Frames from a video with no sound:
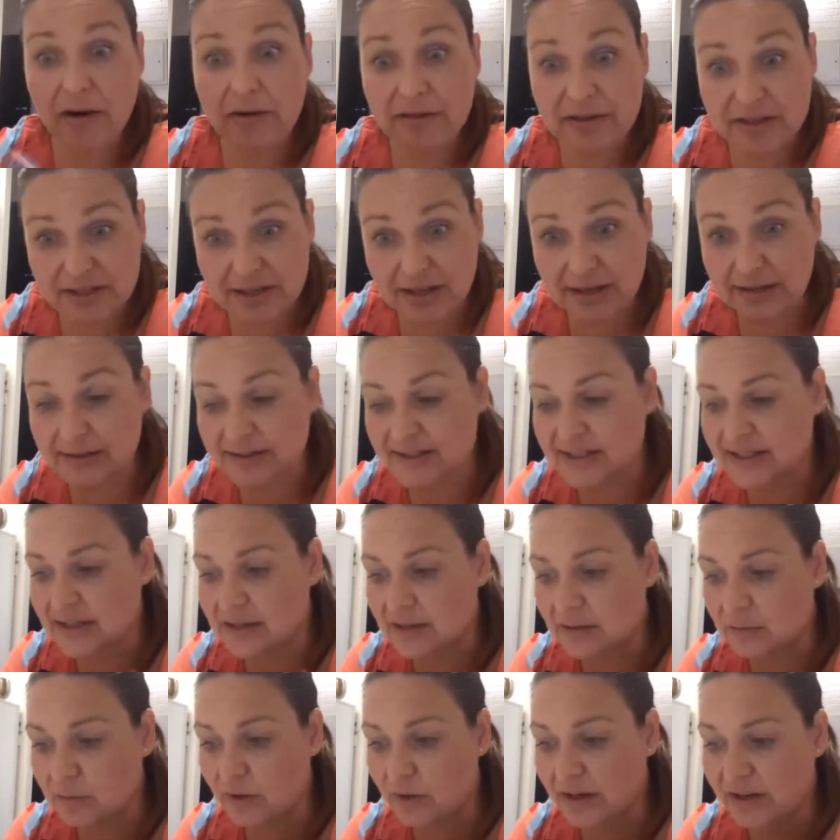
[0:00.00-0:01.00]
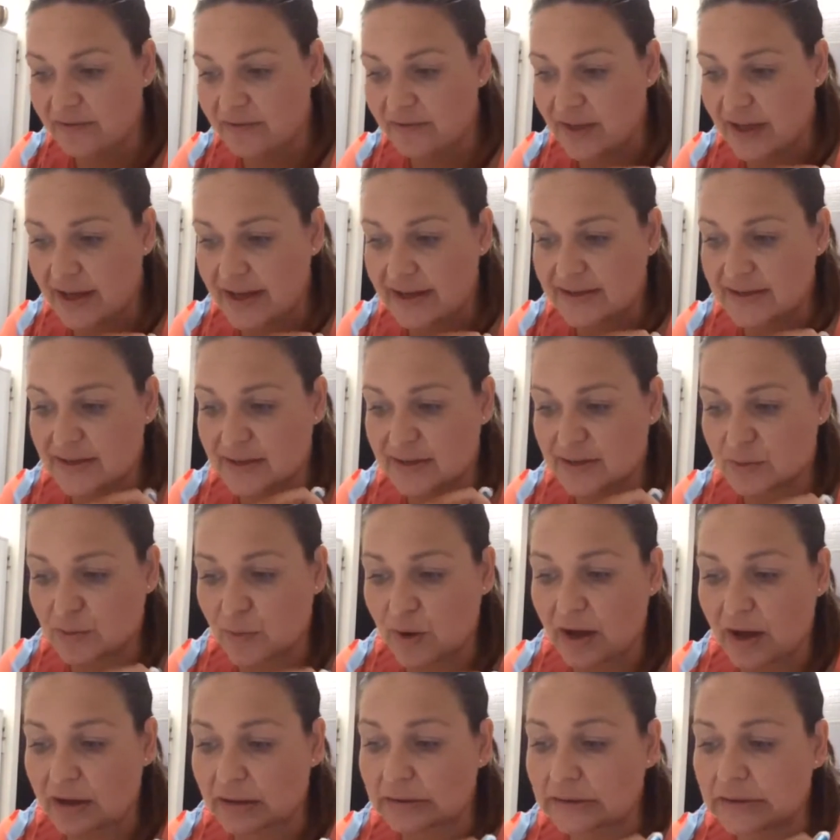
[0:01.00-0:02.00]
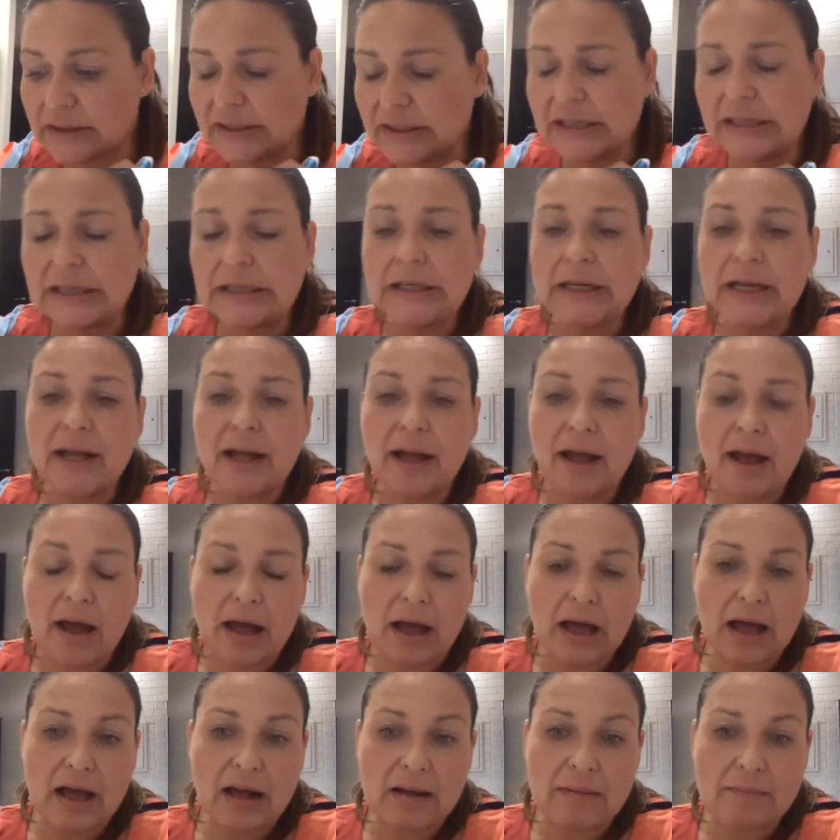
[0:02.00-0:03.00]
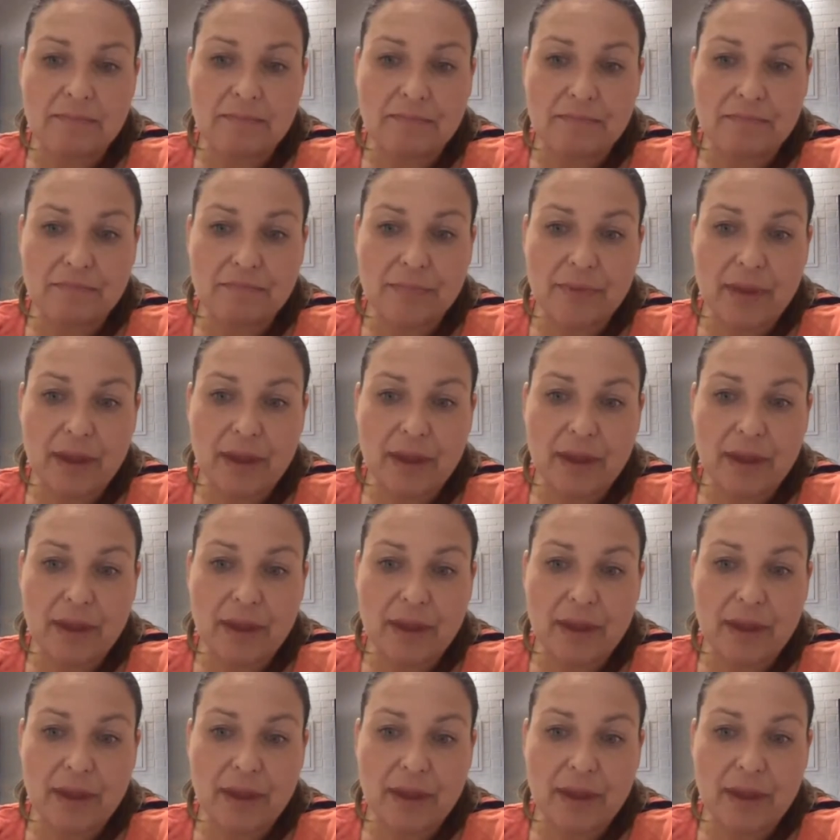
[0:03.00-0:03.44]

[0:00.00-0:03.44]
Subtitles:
is considered one of these as well. And